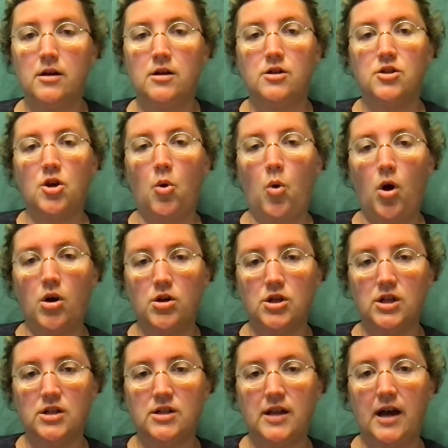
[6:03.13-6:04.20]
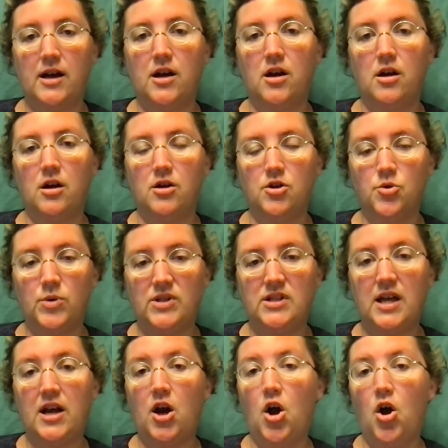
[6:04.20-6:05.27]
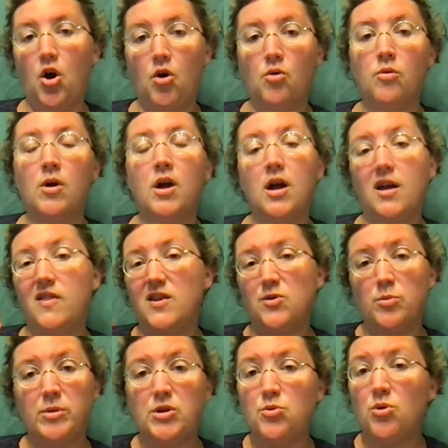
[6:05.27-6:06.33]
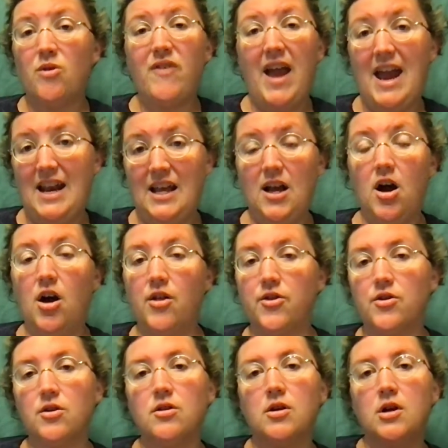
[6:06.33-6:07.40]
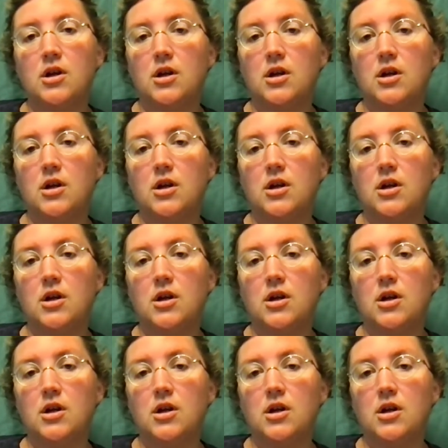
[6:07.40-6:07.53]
So just that, twist that O. This would be true of any other